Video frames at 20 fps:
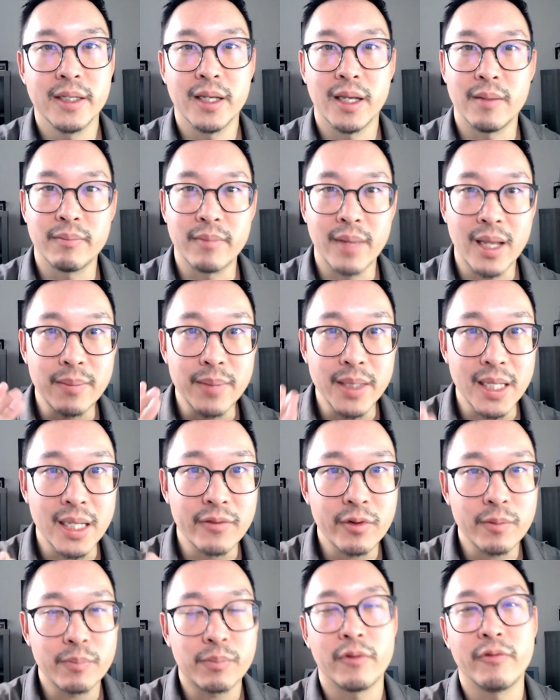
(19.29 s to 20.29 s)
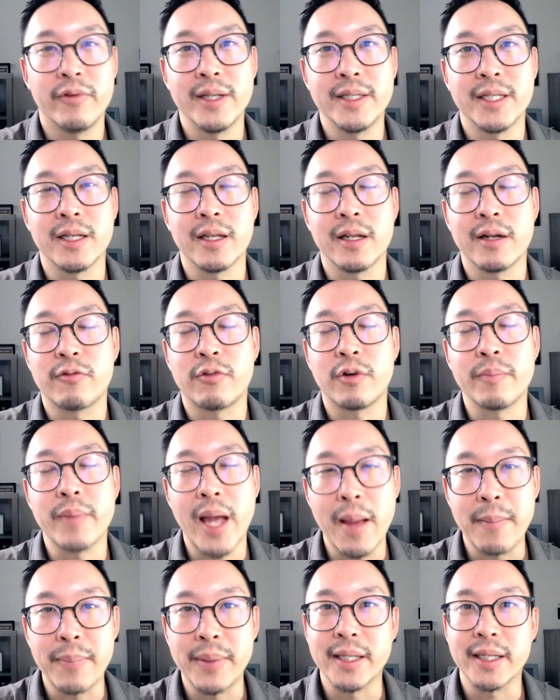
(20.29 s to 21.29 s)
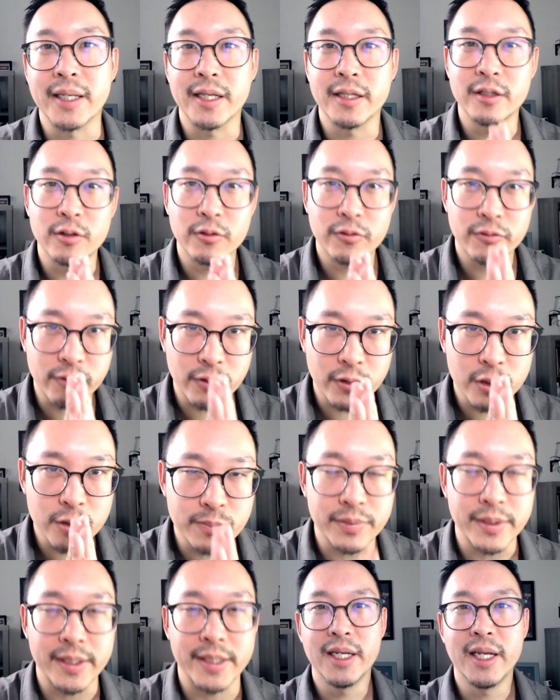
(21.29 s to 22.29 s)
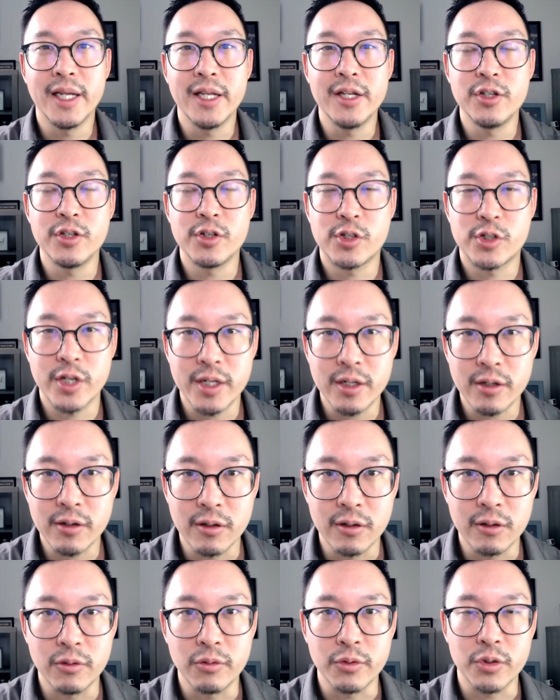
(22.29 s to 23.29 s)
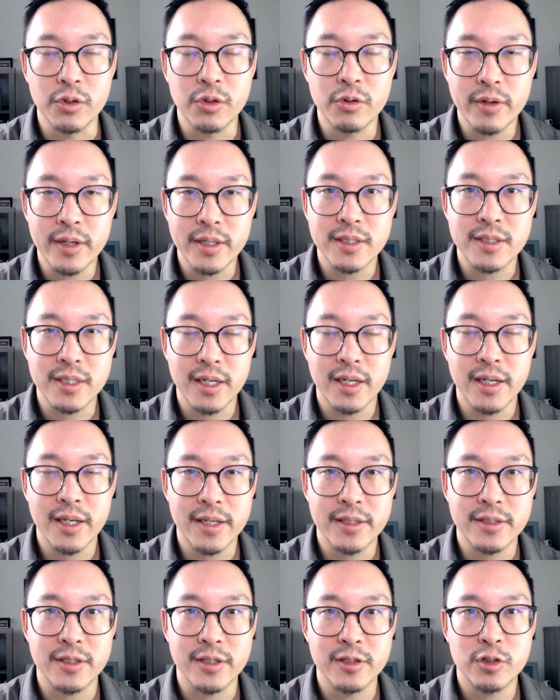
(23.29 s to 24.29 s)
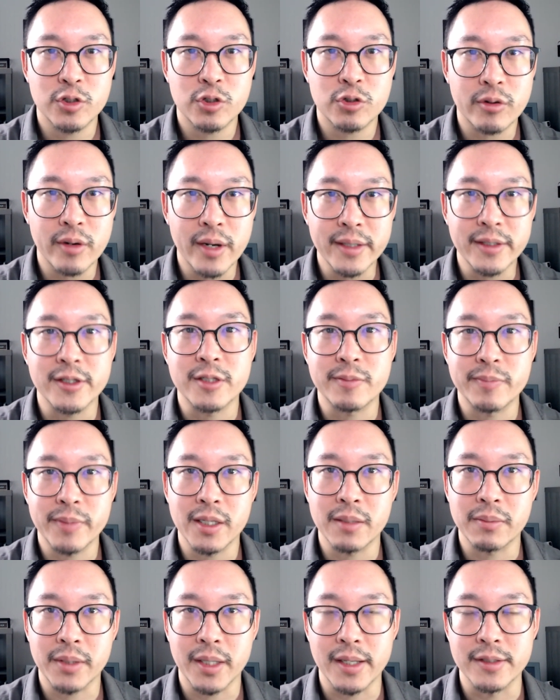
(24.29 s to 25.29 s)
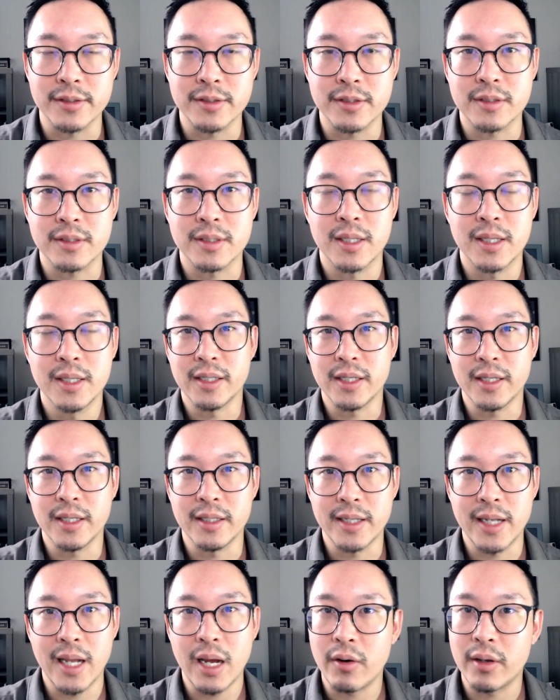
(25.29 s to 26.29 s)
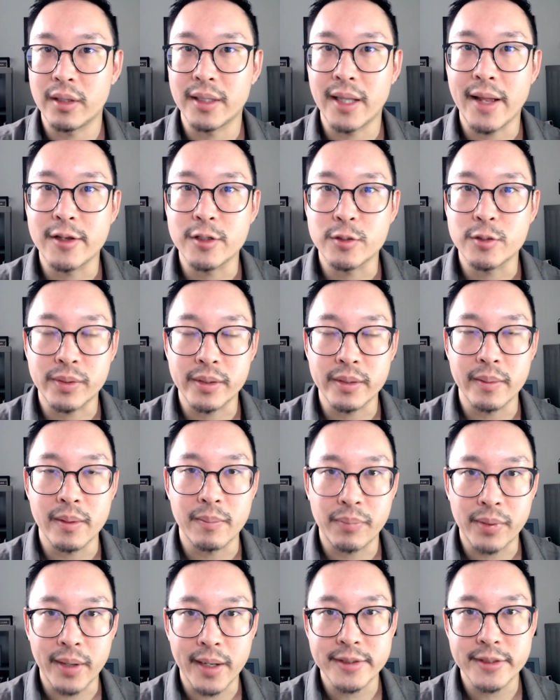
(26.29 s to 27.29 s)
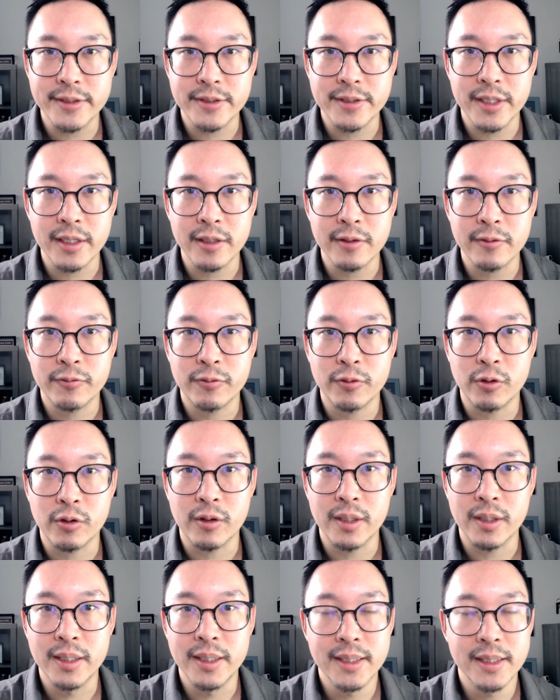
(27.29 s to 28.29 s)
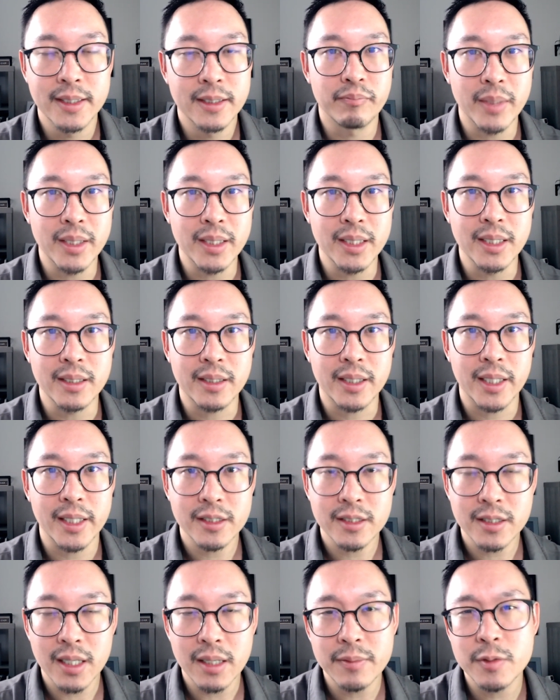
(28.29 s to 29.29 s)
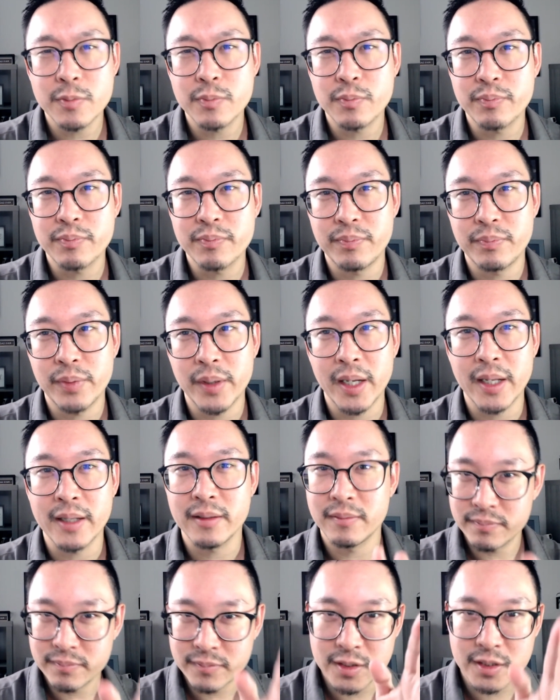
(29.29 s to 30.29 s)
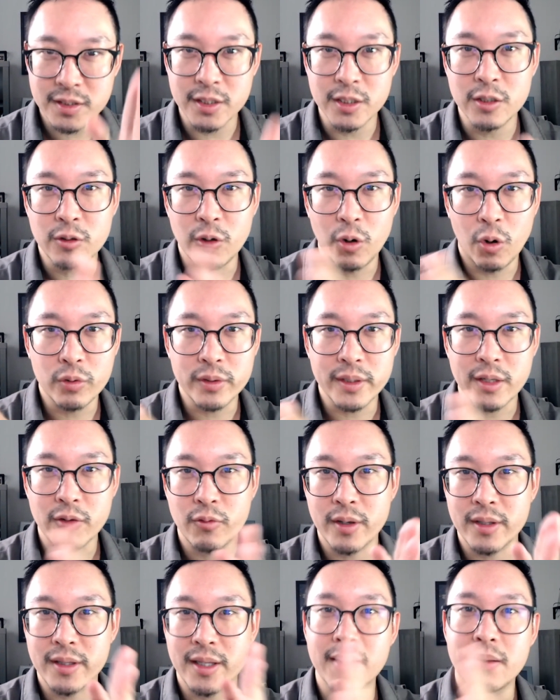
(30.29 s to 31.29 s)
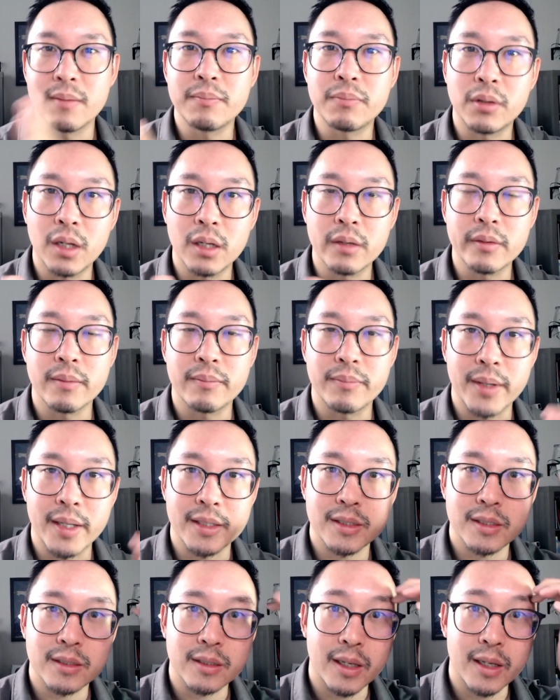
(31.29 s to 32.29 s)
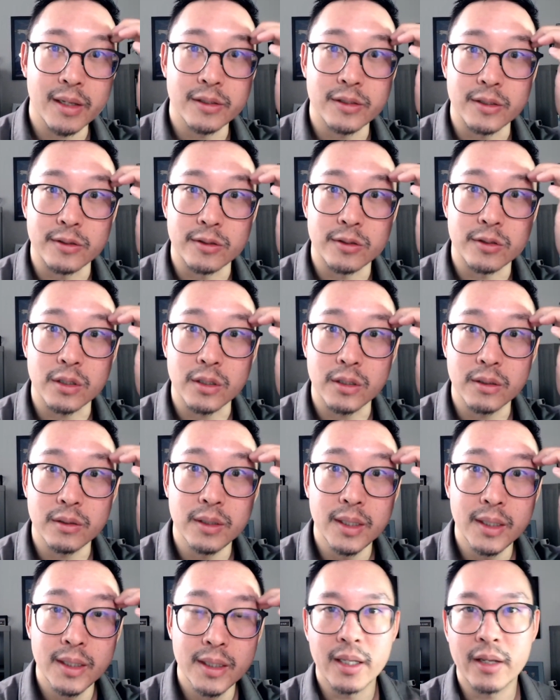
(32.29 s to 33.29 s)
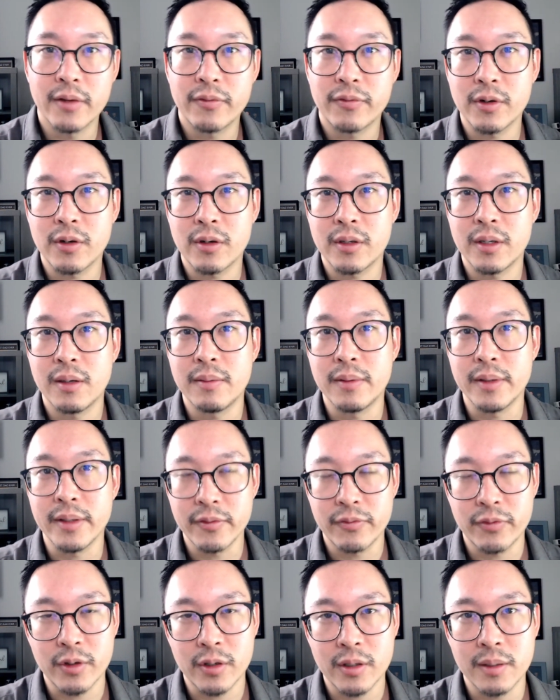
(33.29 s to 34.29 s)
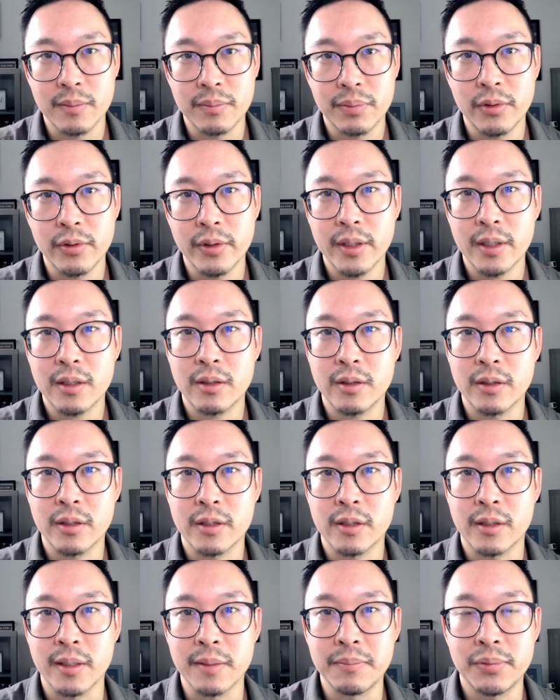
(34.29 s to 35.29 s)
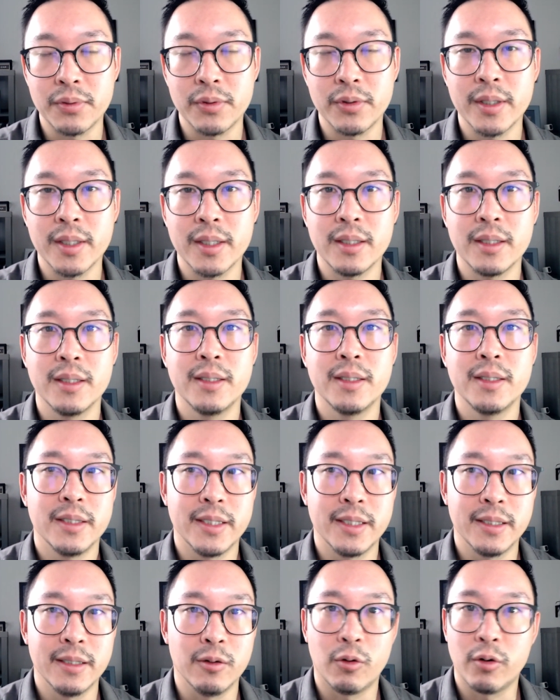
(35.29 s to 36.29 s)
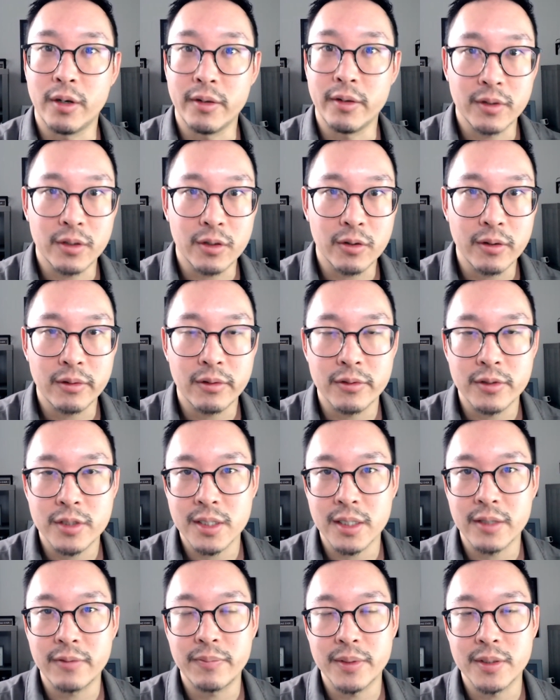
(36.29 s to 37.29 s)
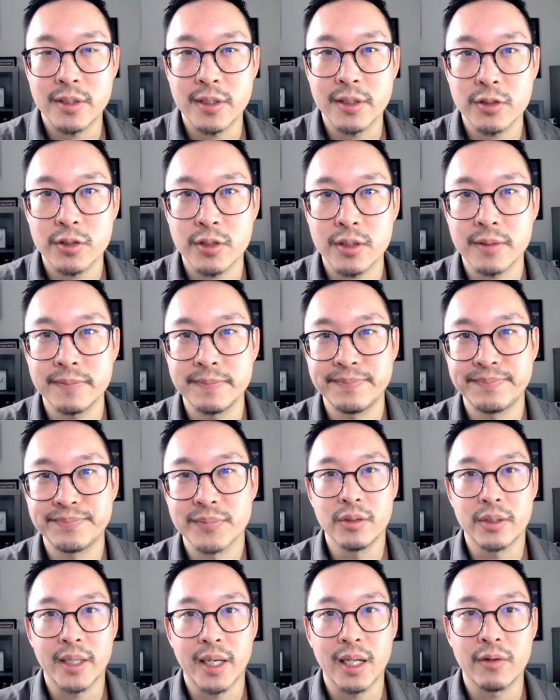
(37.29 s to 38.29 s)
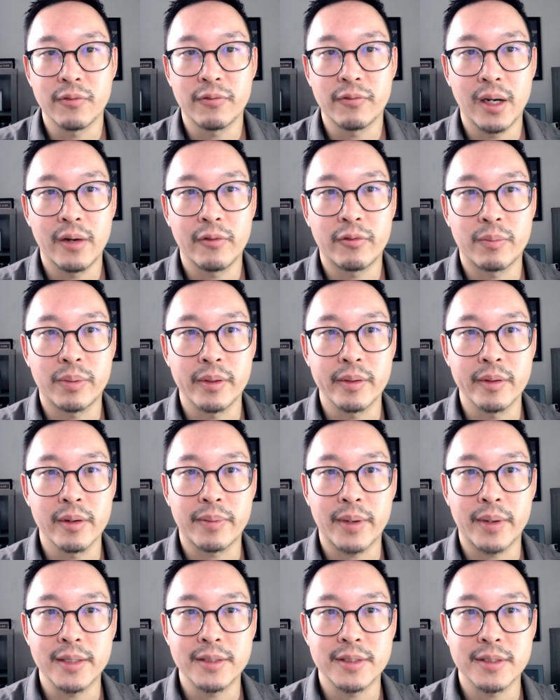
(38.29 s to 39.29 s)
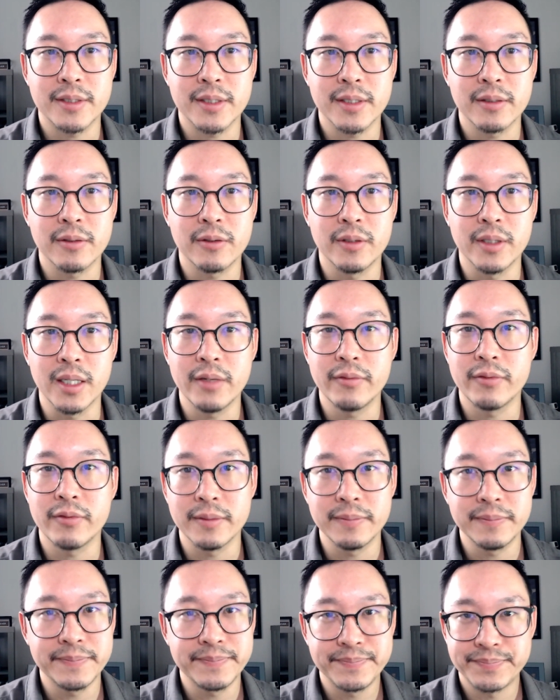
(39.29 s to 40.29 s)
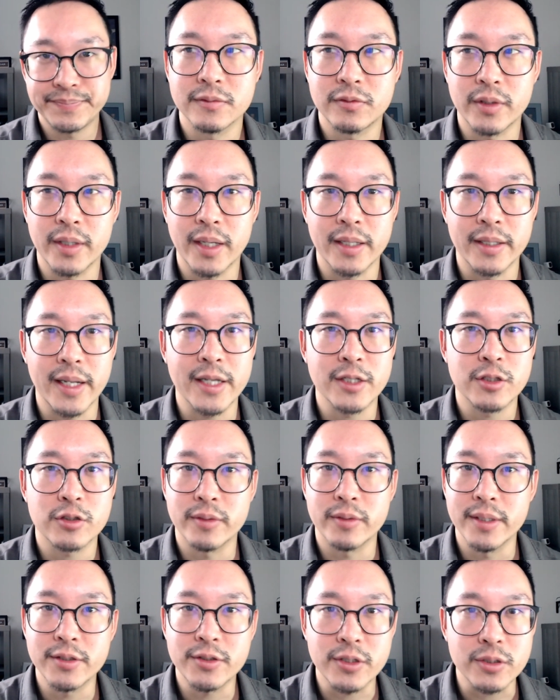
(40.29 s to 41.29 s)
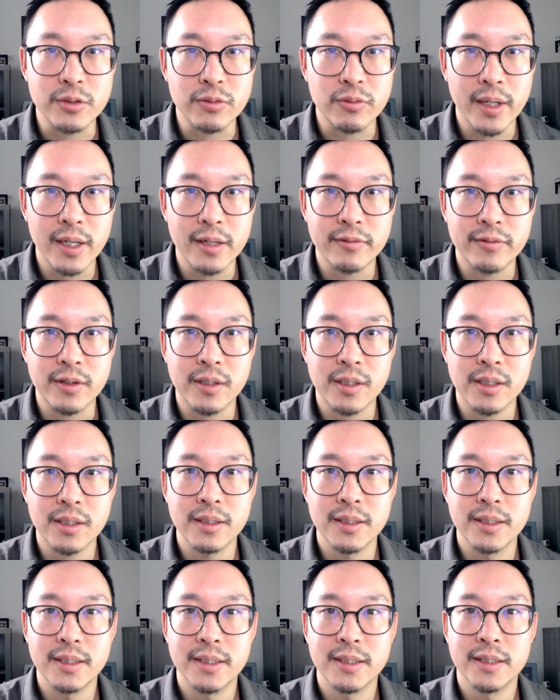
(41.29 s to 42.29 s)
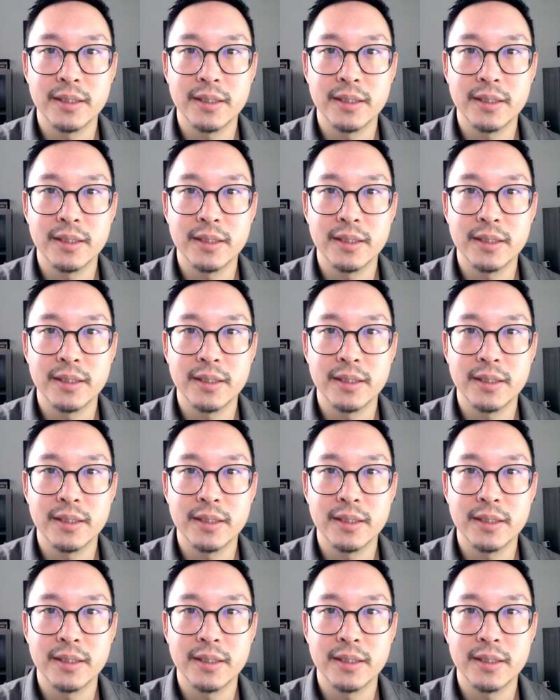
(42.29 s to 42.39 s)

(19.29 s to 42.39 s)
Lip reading: and maybe even preventing it from happening in the first place. In general, USCIS is trying to speed up cases. It now allows premium processing for many case types, but still only with employment-based cases. So if you're an employer or you're an employee, or even going through a self-petition, you can file for premium processing or even for a national interest waiver,